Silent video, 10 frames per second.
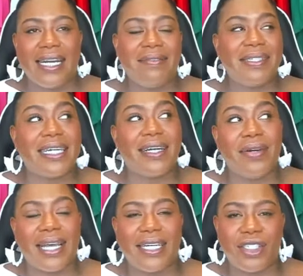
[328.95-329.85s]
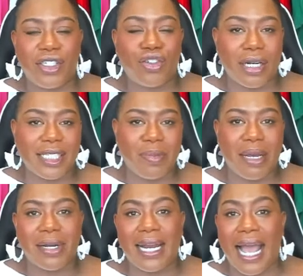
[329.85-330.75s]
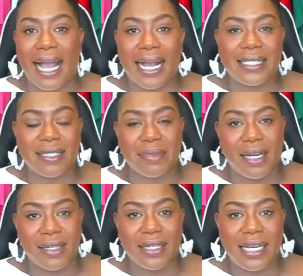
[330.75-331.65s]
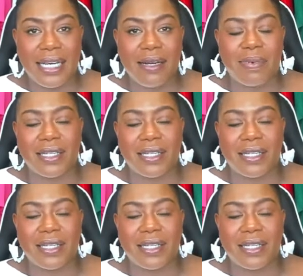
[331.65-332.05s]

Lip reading: And I was like, okay, just trust me. I'm going to add some color in.